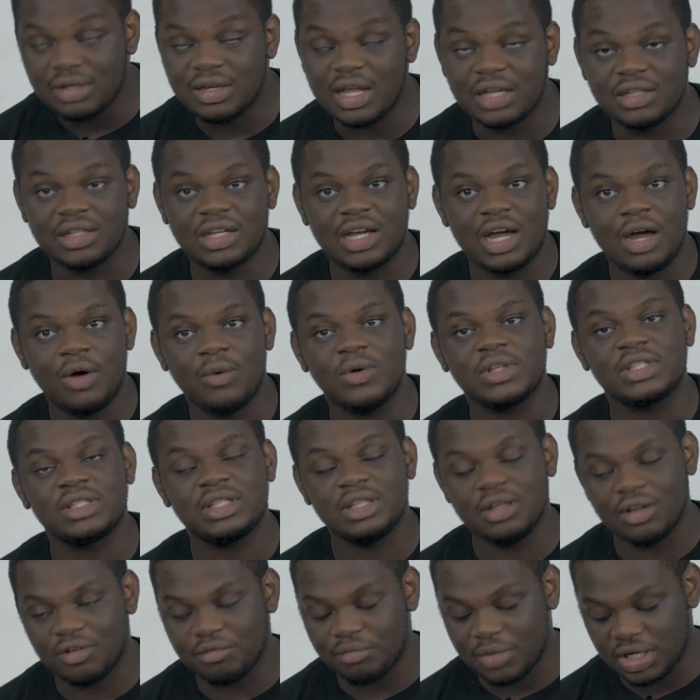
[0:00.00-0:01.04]
that the car was
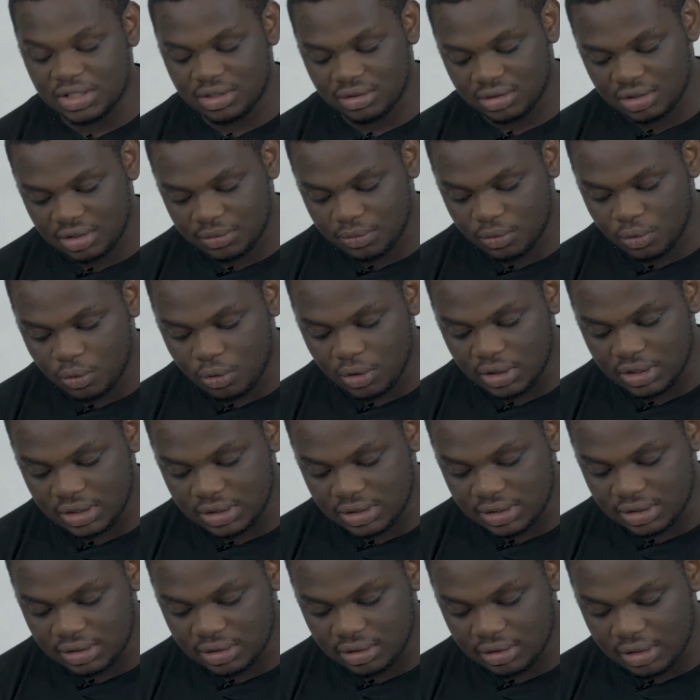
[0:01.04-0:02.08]
still of merchantable
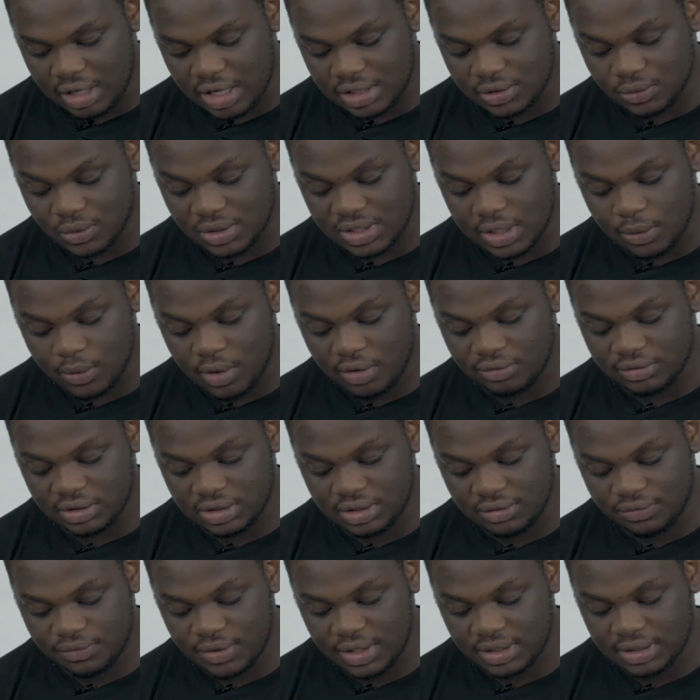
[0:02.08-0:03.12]
quality, as he was aware of the
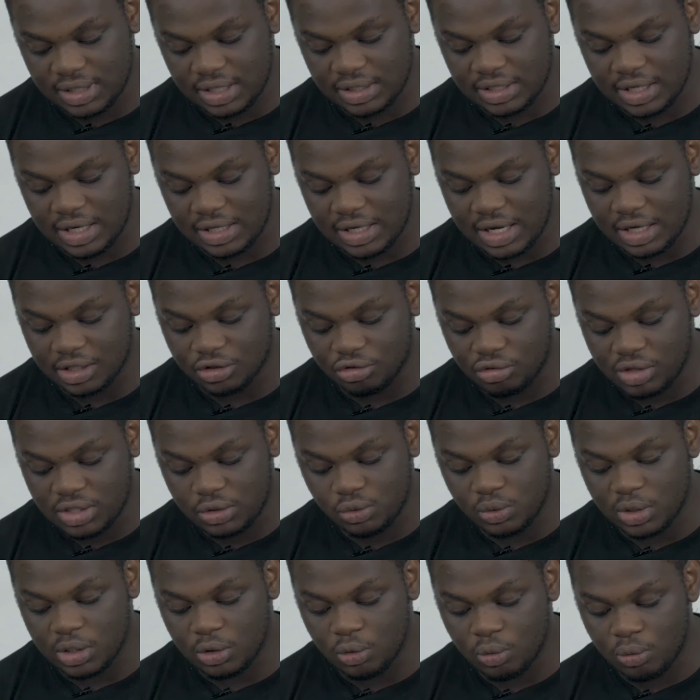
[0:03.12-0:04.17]
defect, and he had
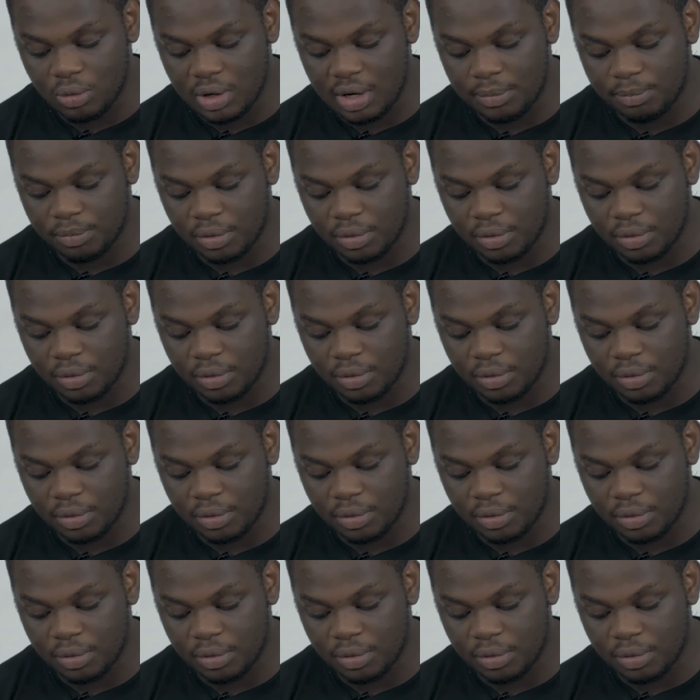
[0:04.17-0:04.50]
agreed to a lower